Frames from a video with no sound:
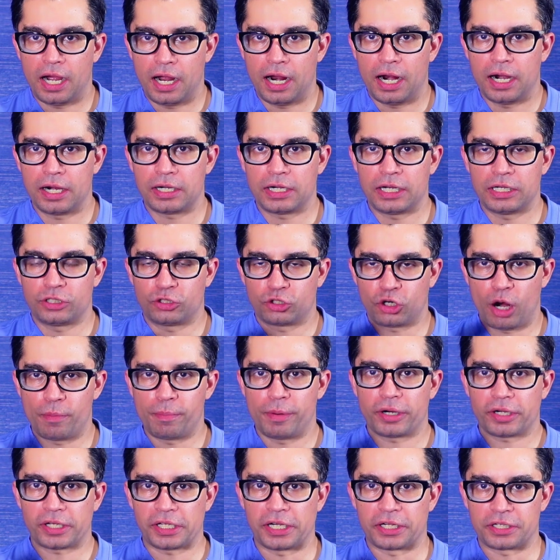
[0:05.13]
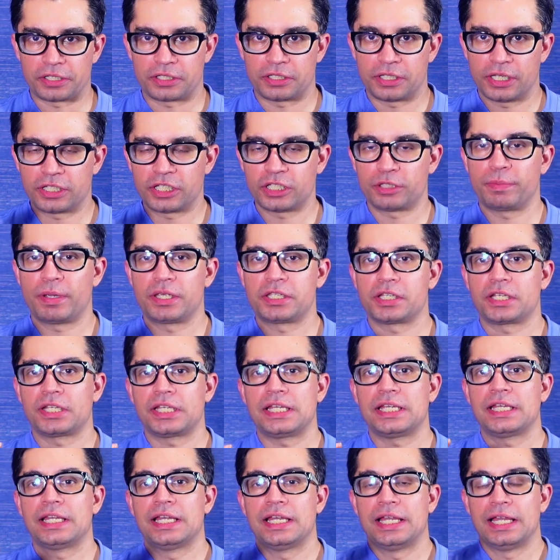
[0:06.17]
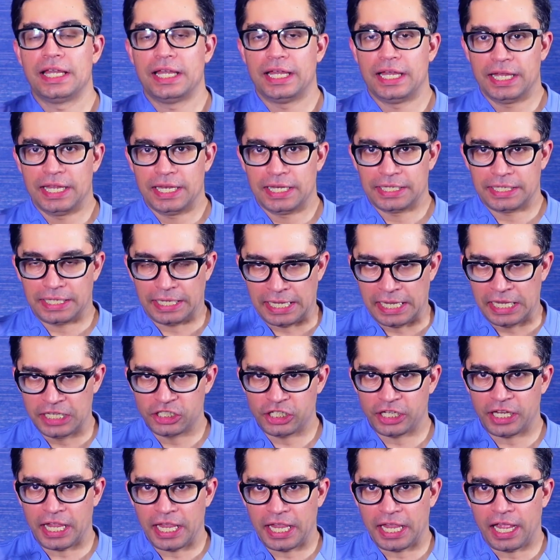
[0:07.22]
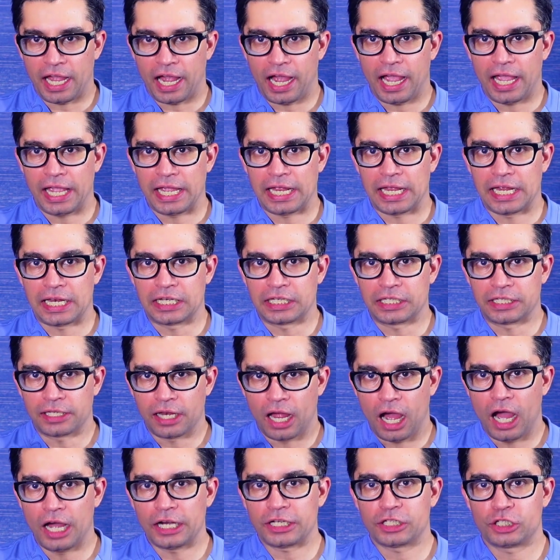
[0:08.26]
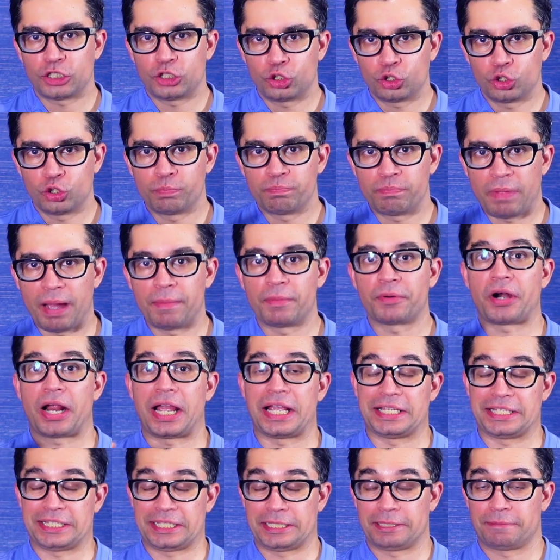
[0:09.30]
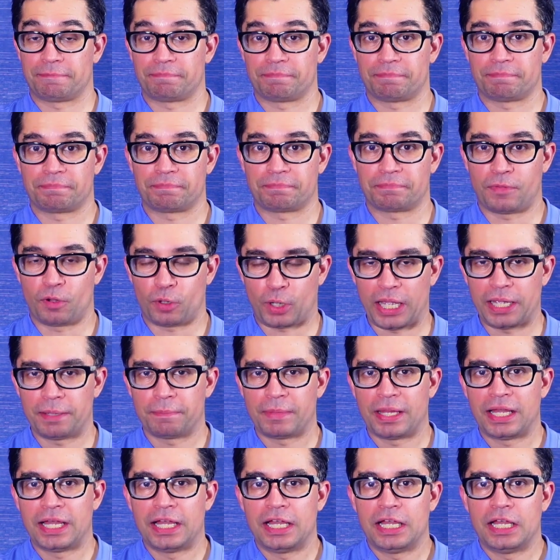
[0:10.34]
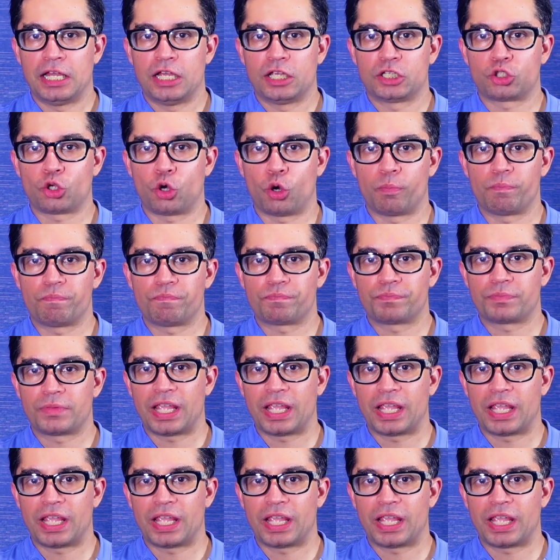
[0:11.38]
are dropout layers? This is basically teaching AI not to memorize. Okay, so